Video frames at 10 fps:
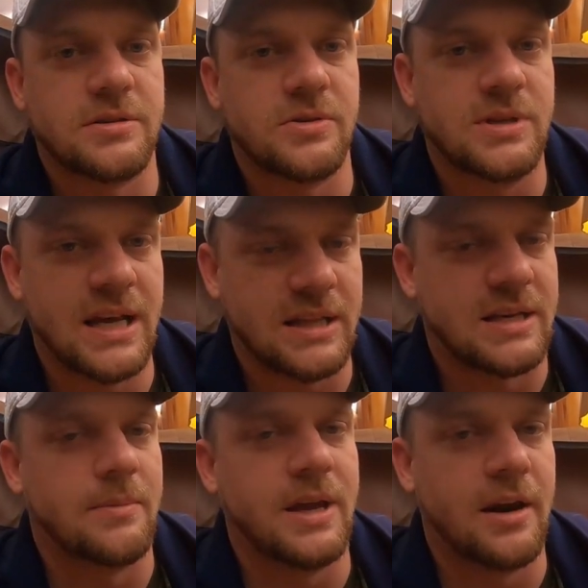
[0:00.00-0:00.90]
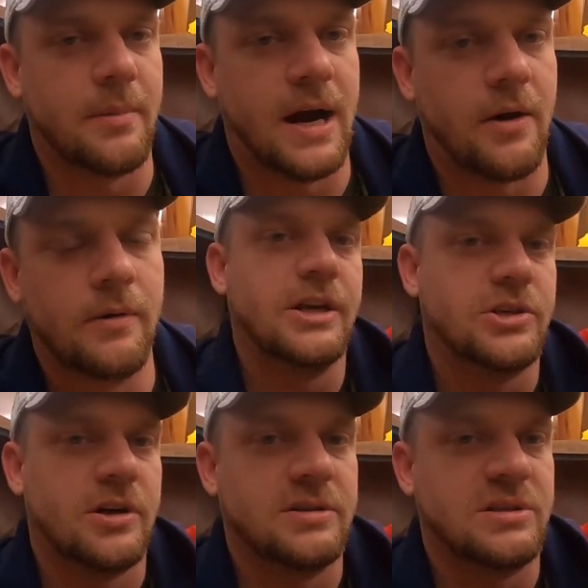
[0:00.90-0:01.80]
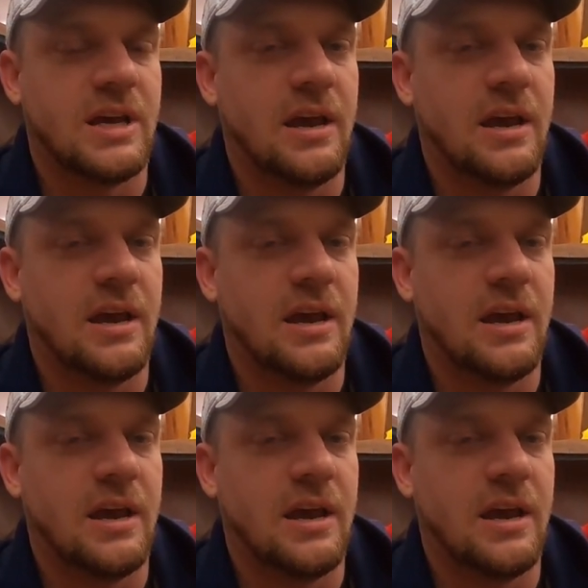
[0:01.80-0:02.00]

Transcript: So take the time to get them out, make sure it's